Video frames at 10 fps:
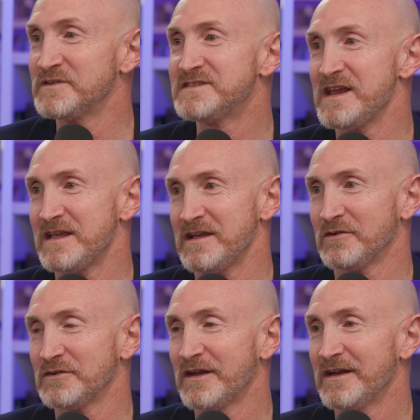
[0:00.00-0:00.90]

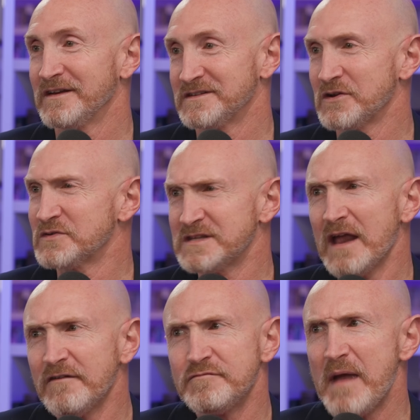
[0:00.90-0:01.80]
Ezekiel. So
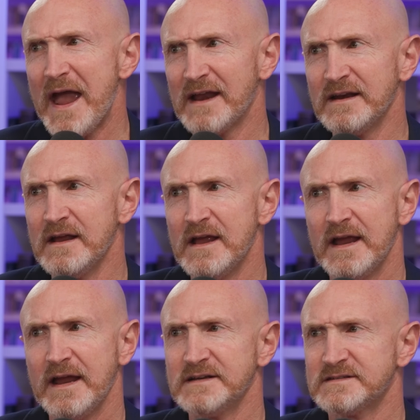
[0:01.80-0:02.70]
son of man
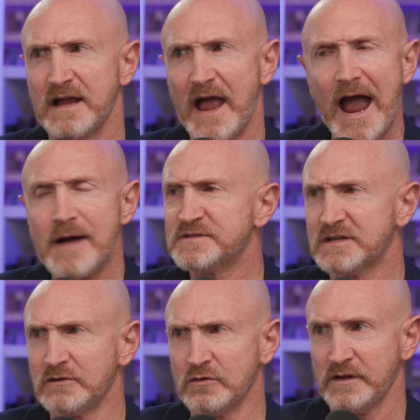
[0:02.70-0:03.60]
is
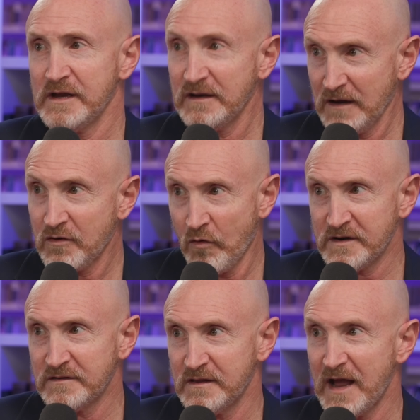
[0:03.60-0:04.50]
absolutely,
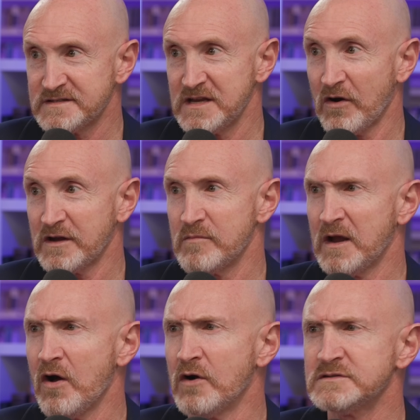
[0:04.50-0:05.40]
according to as the
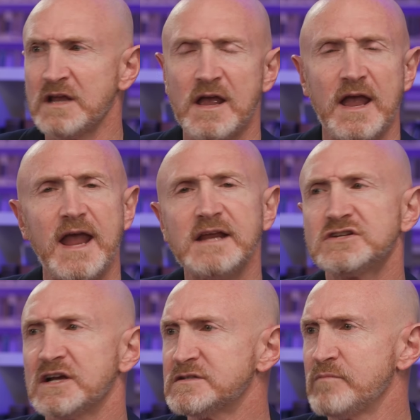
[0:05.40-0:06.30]
argument goes, it
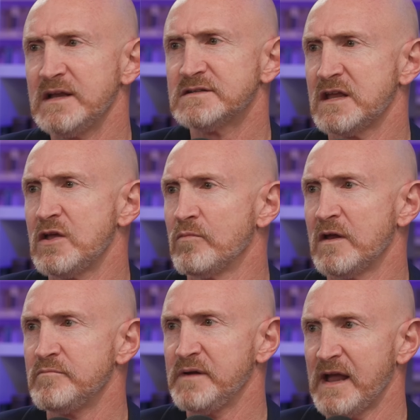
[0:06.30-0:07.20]
just means a
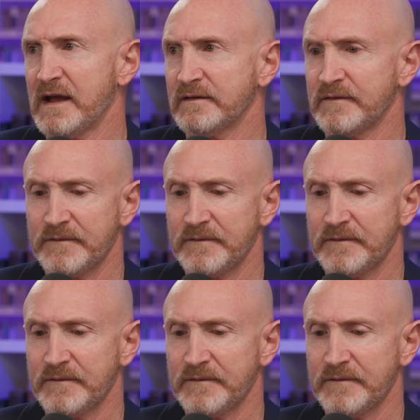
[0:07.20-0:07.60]
human being.